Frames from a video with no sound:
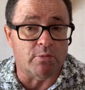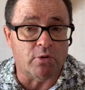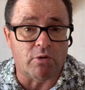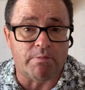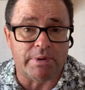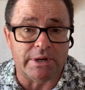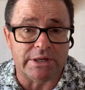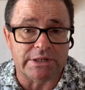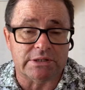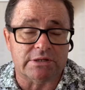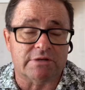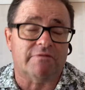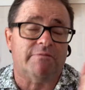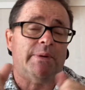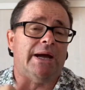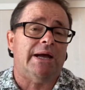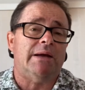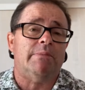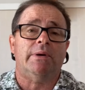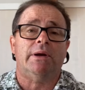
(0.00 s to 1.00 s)
pieces of
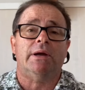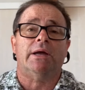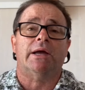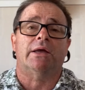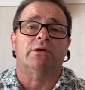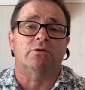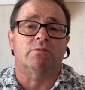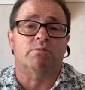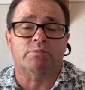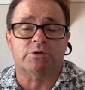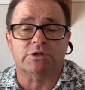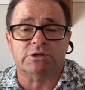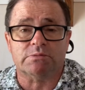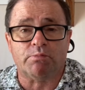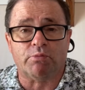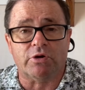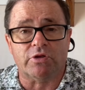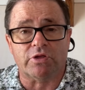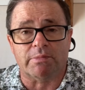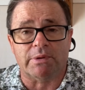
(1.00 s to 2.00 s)
paper, and you just
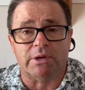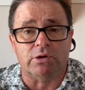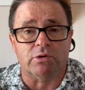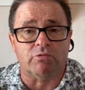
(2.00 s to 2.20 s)
print them in your